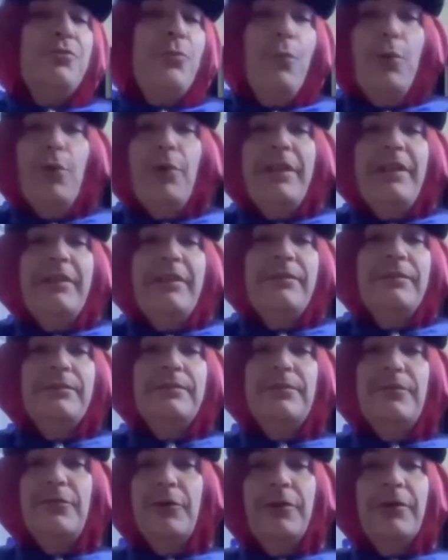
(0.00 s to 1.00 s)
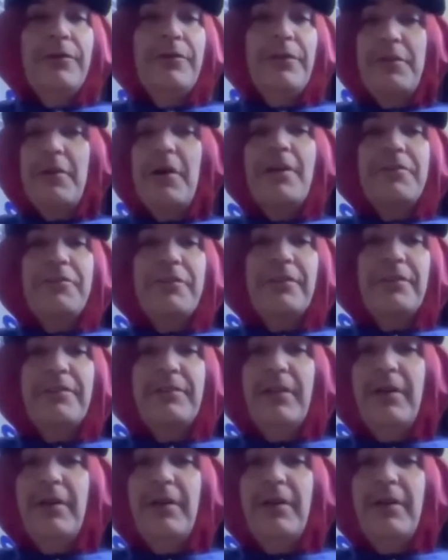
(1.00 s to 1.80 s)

rooting for the Dodgers,